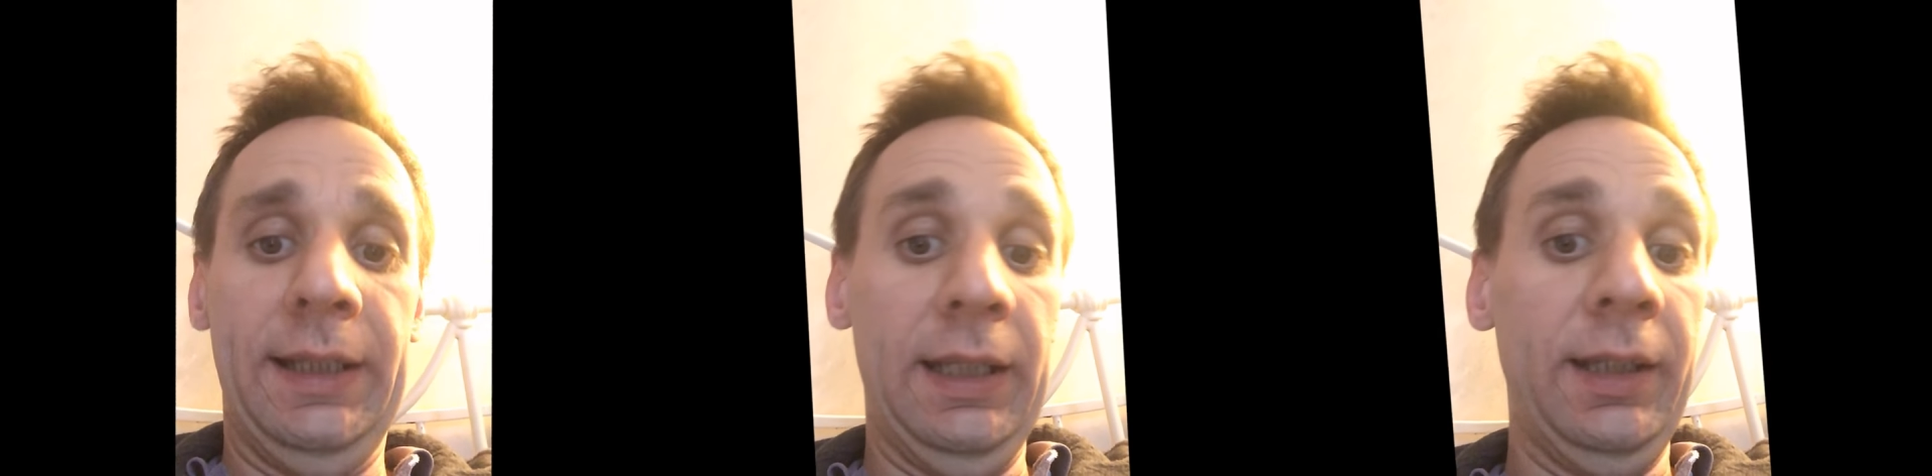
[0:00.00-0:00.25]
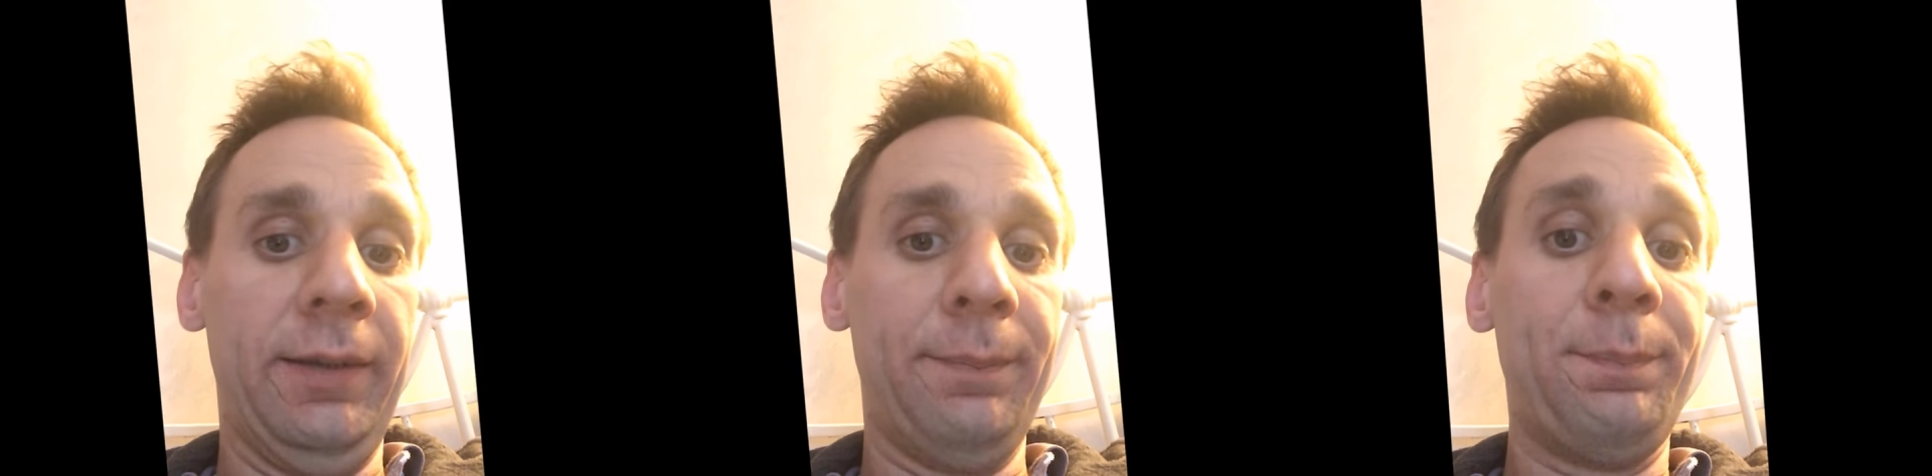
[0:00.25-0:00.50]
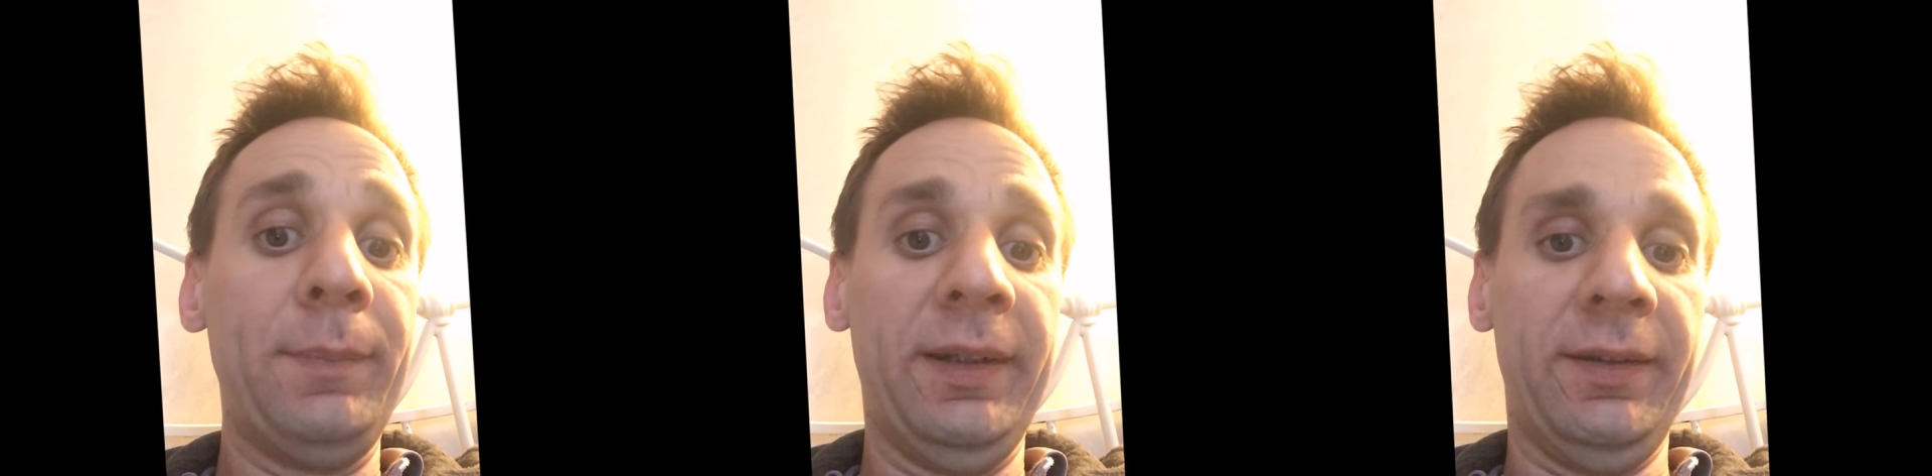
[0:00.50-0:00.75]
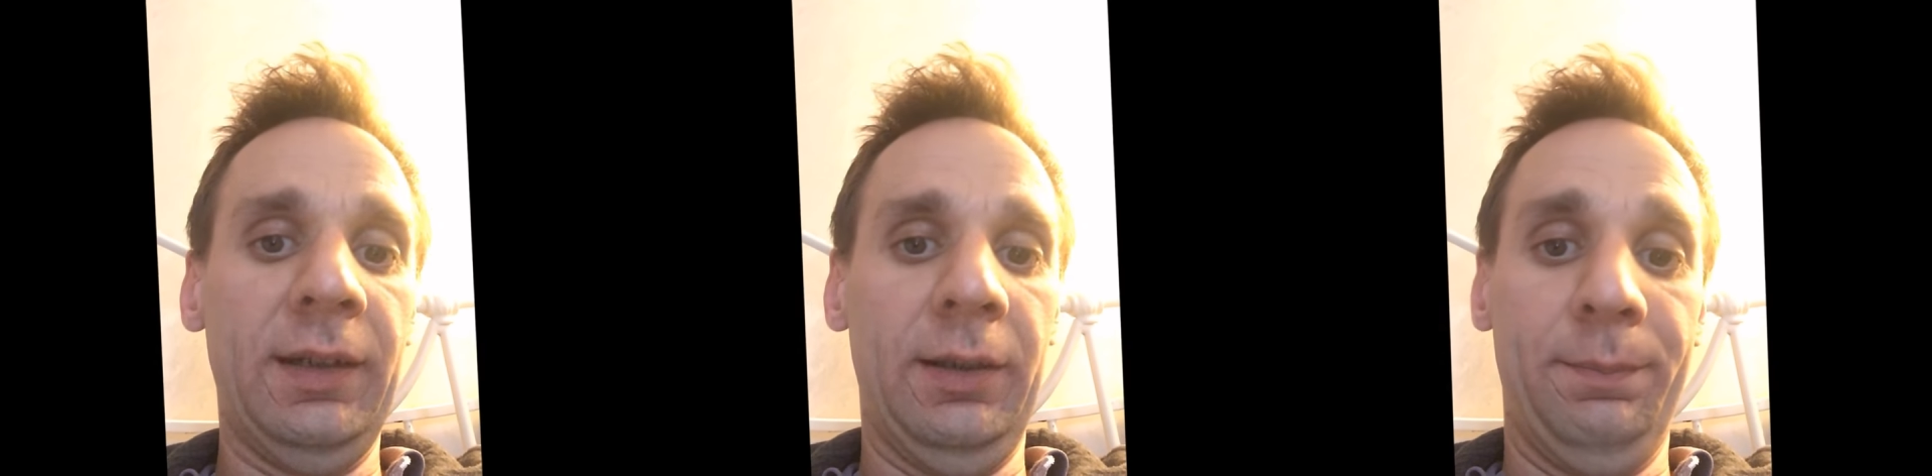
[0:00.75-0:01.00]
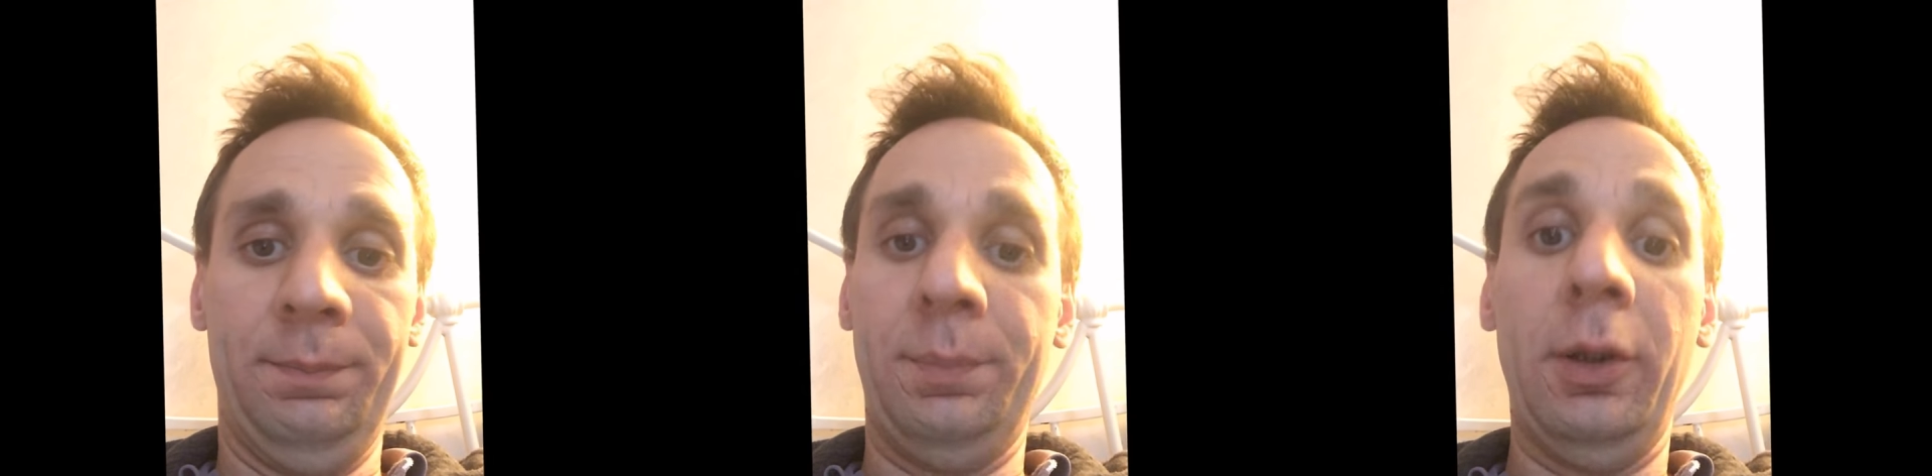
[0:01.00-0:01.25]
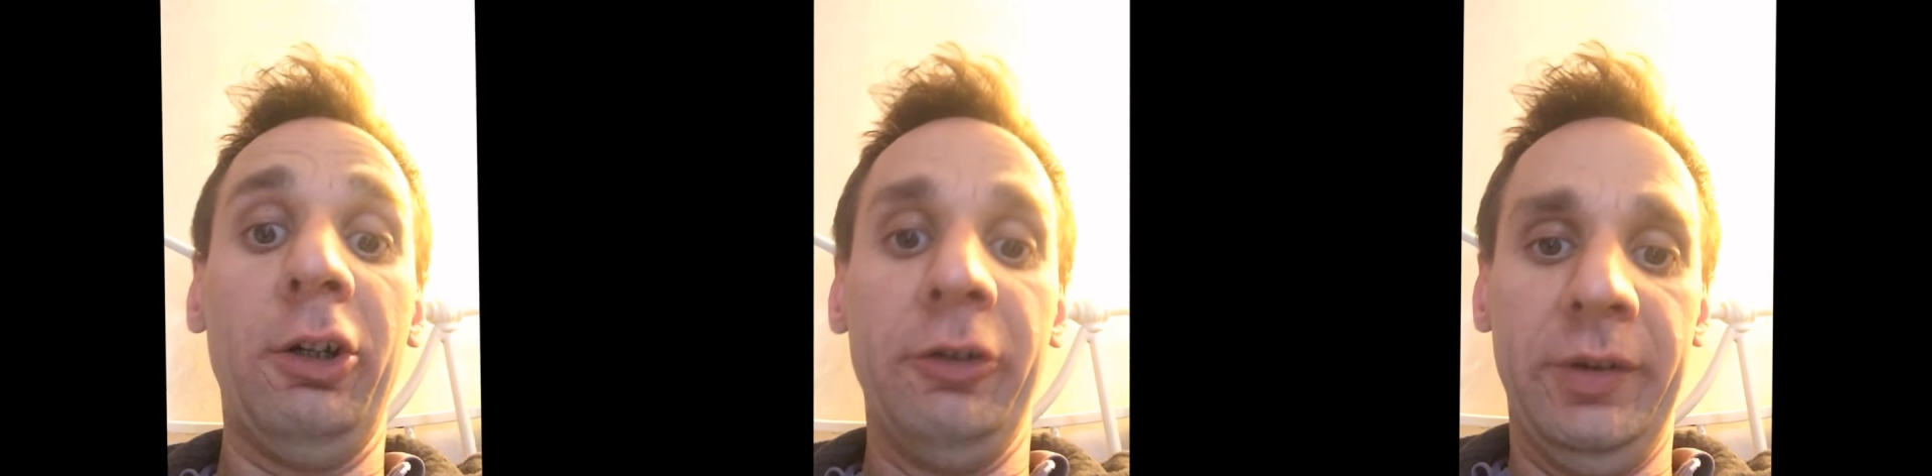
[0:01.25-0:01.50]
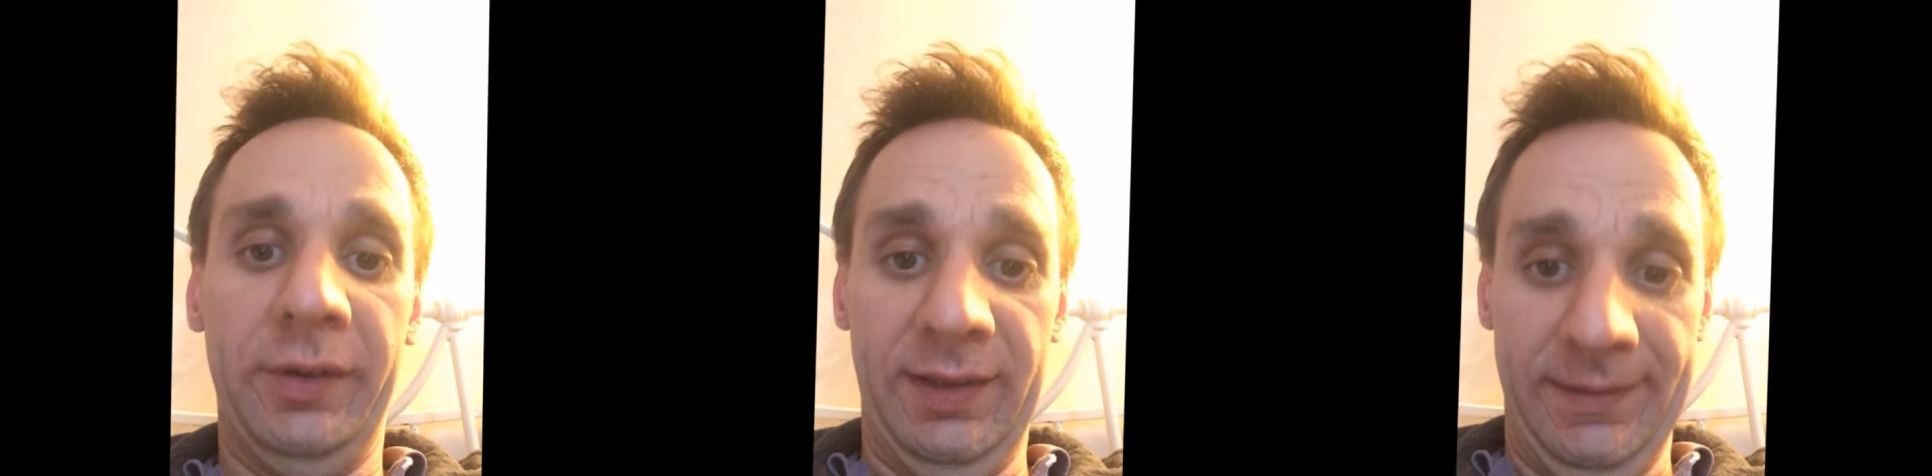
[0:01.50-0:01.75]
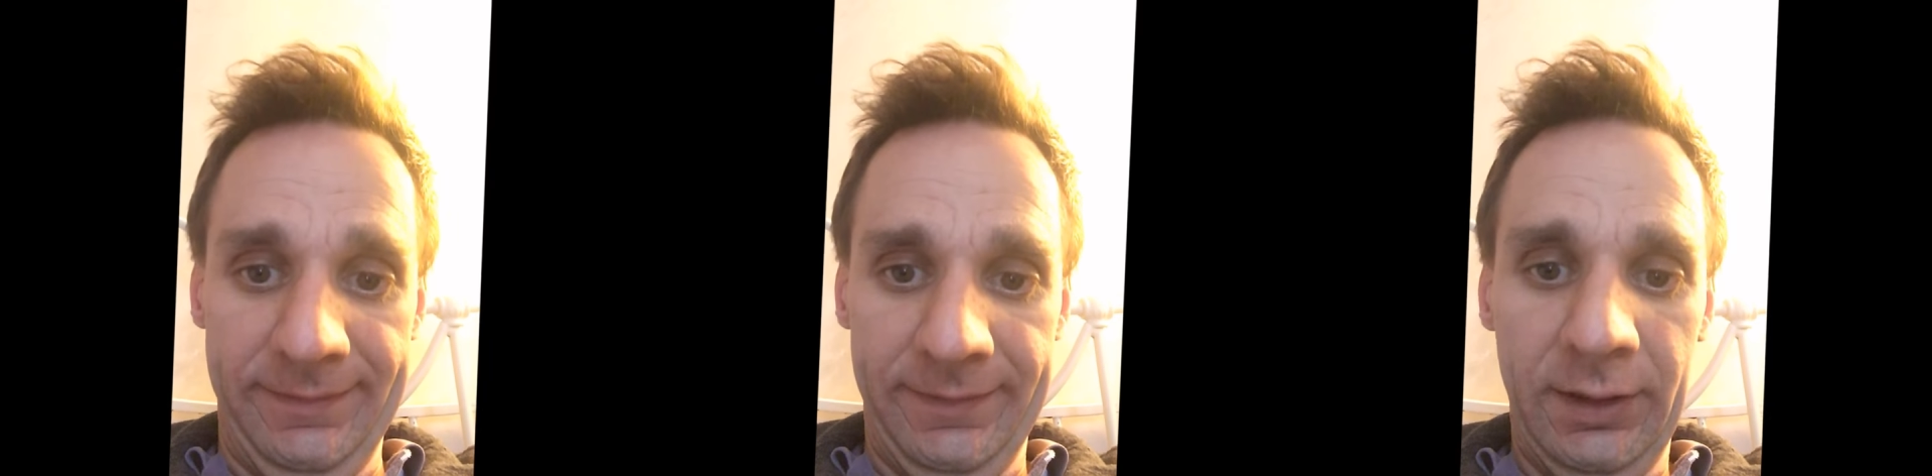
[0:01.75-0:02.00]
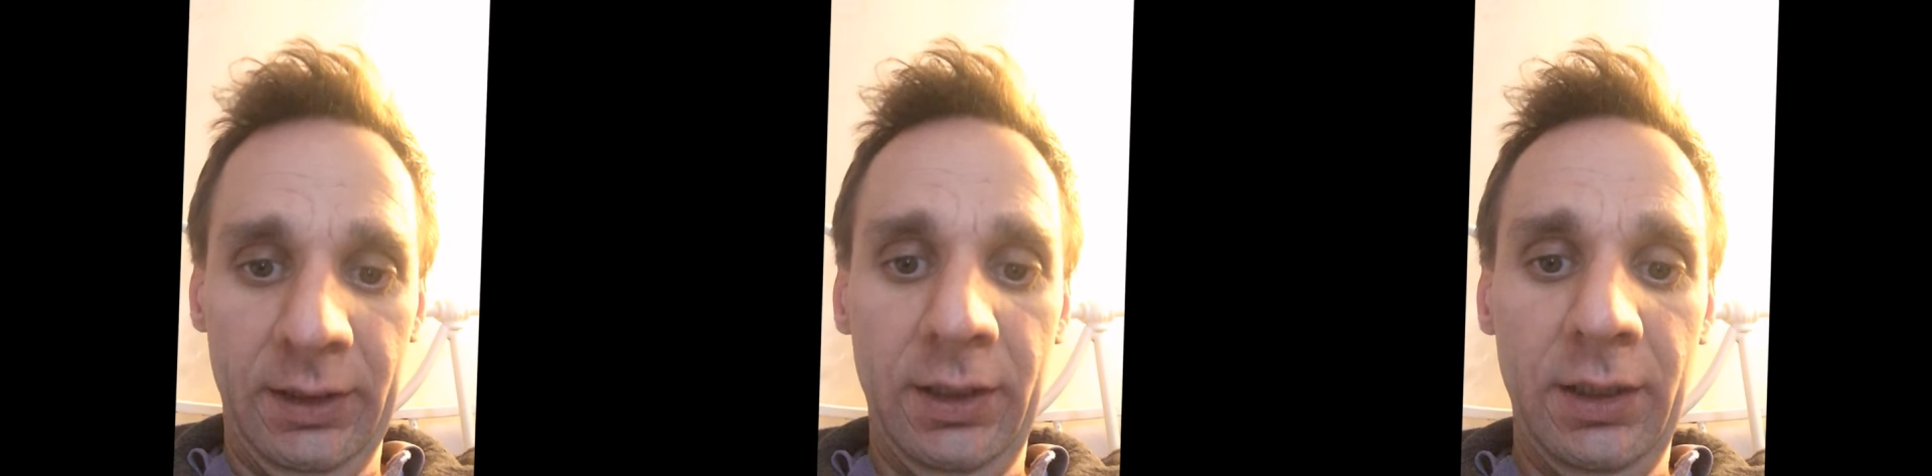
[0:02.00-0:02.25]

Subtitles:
He's Mr. Positive.